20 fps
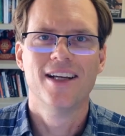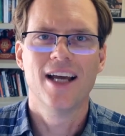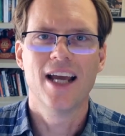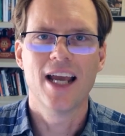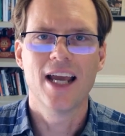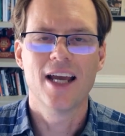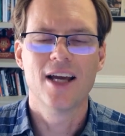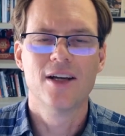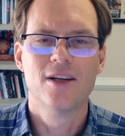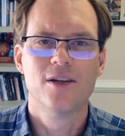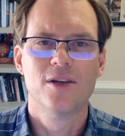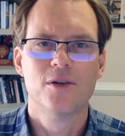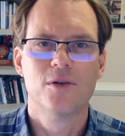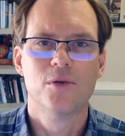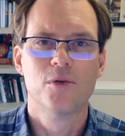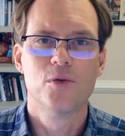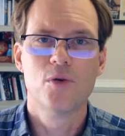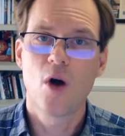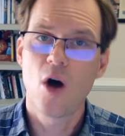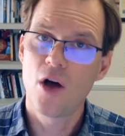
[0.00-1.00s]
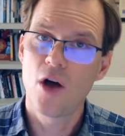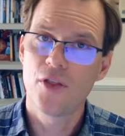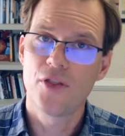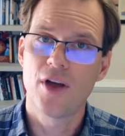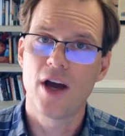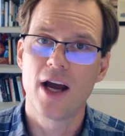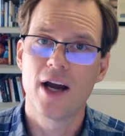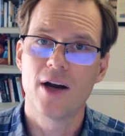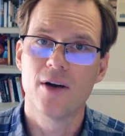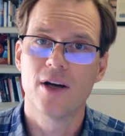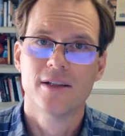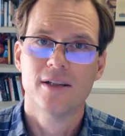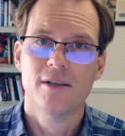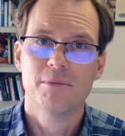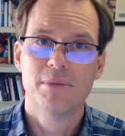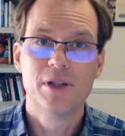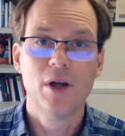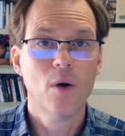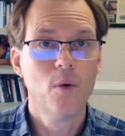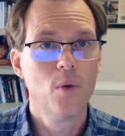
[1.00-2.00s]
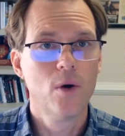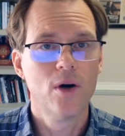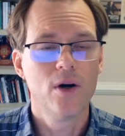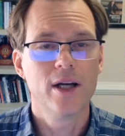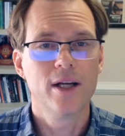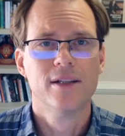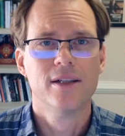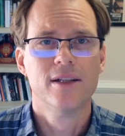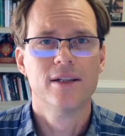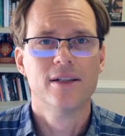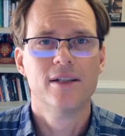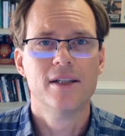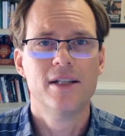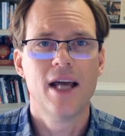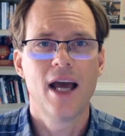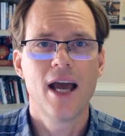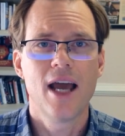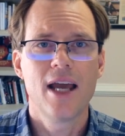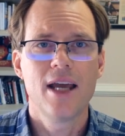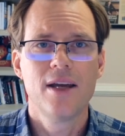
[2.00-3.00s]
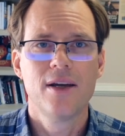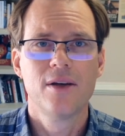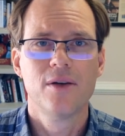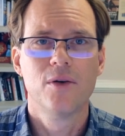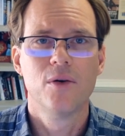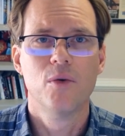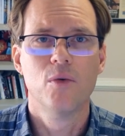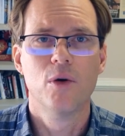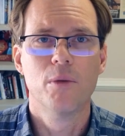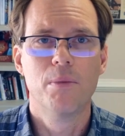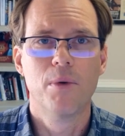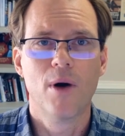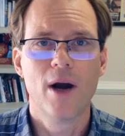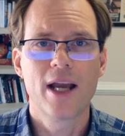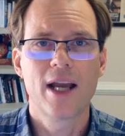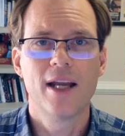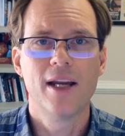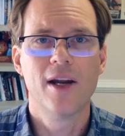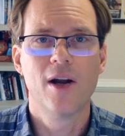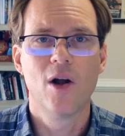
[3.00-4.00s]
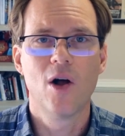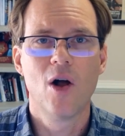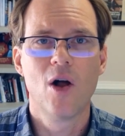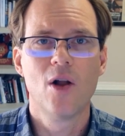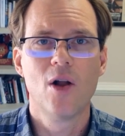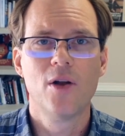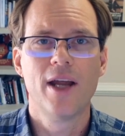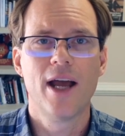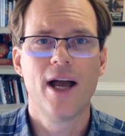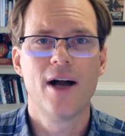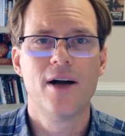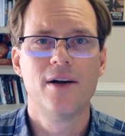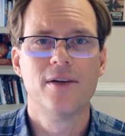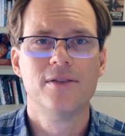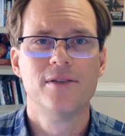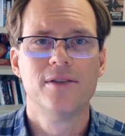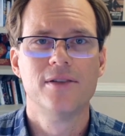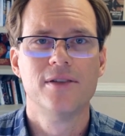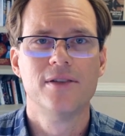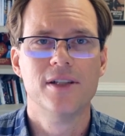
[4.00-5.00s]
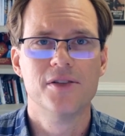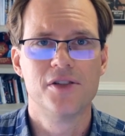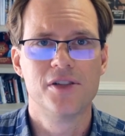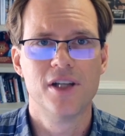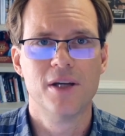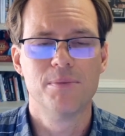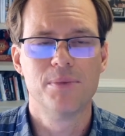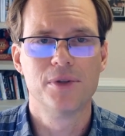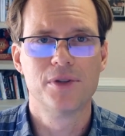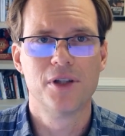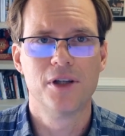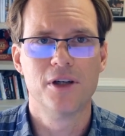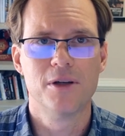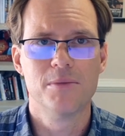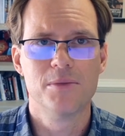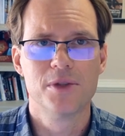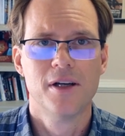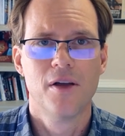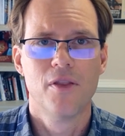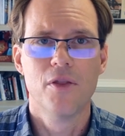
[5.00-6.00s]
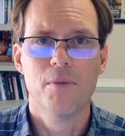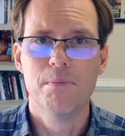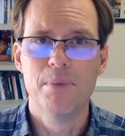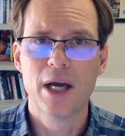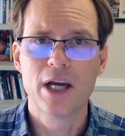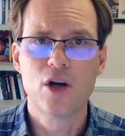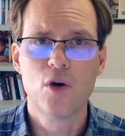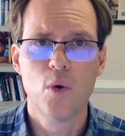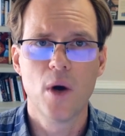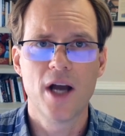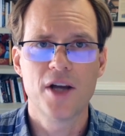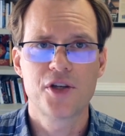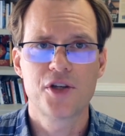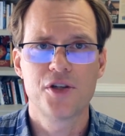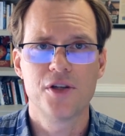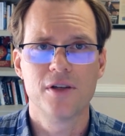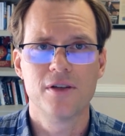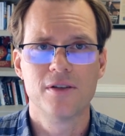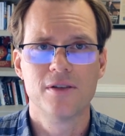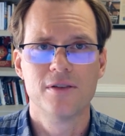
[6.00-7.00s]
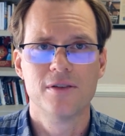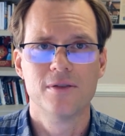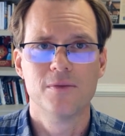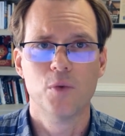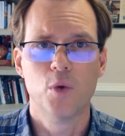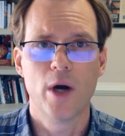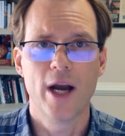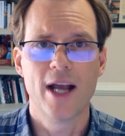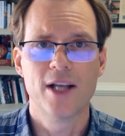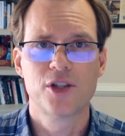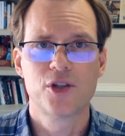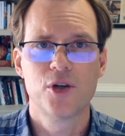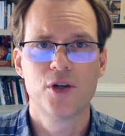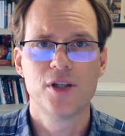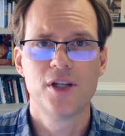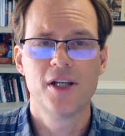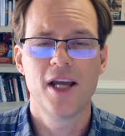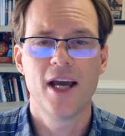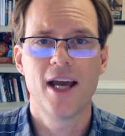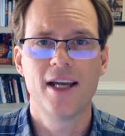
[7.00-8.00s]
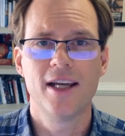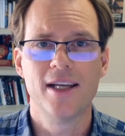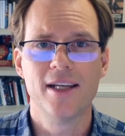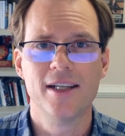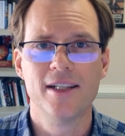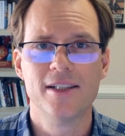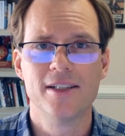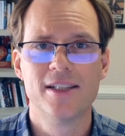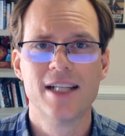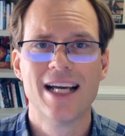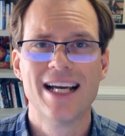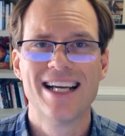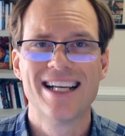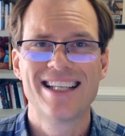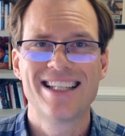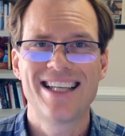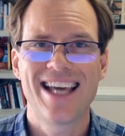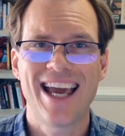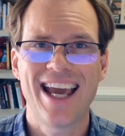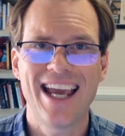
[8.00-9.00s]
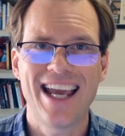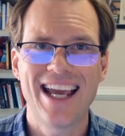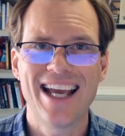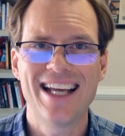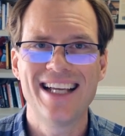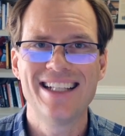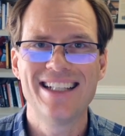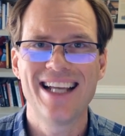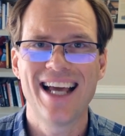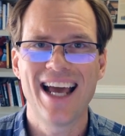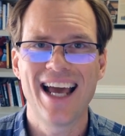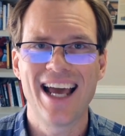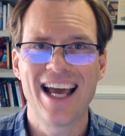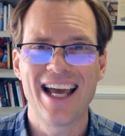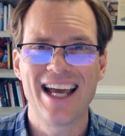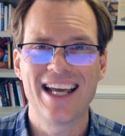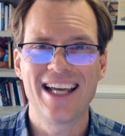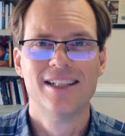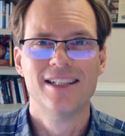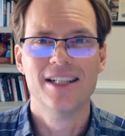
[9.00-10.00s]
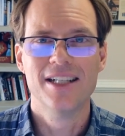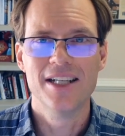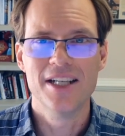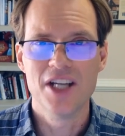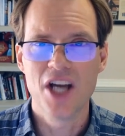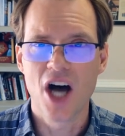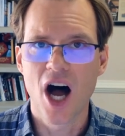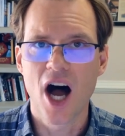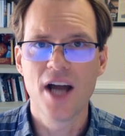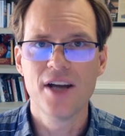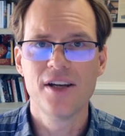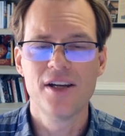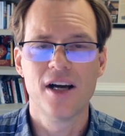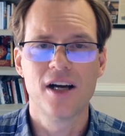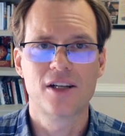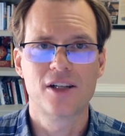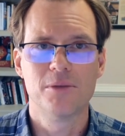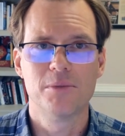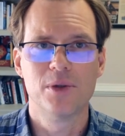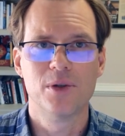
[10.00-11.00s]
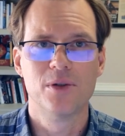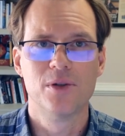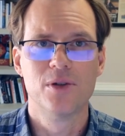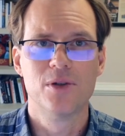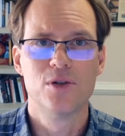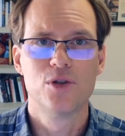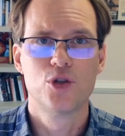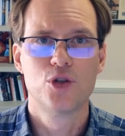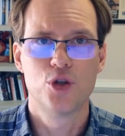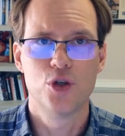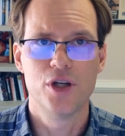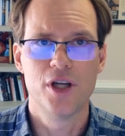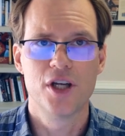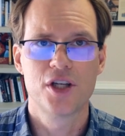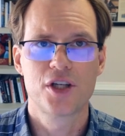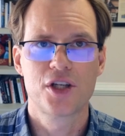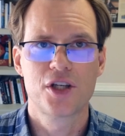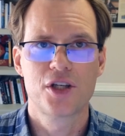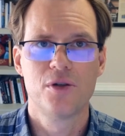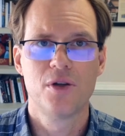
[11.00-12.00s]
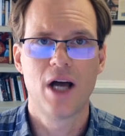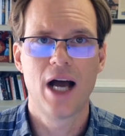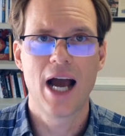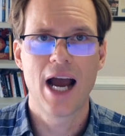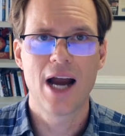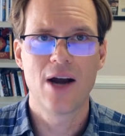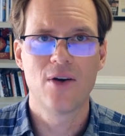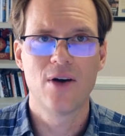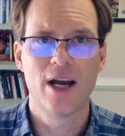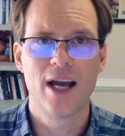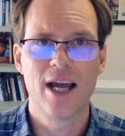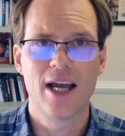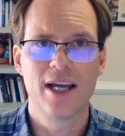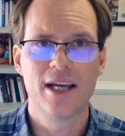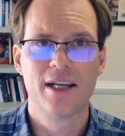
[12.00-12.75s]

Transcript: and Roth IRA. But don't worry, today we're breaking it all down in simple terms. The big question we're answering today is, can a non-deductible traditional IRA